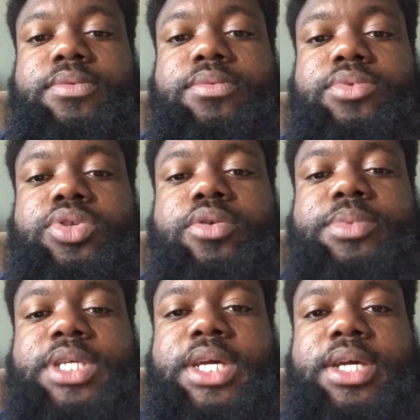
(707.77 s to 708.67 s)
You see what I'm
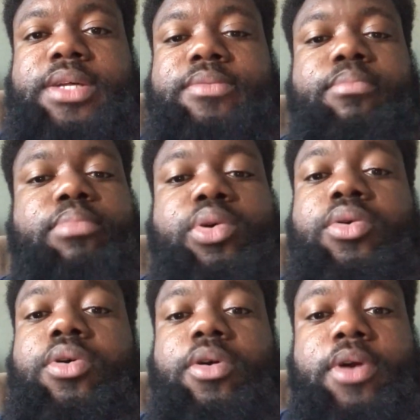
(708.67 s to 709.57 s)
saying?
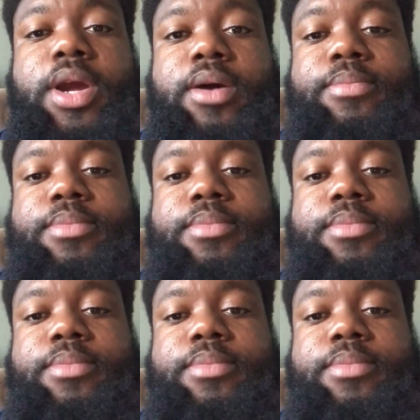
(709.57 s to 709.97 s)
Bull crap.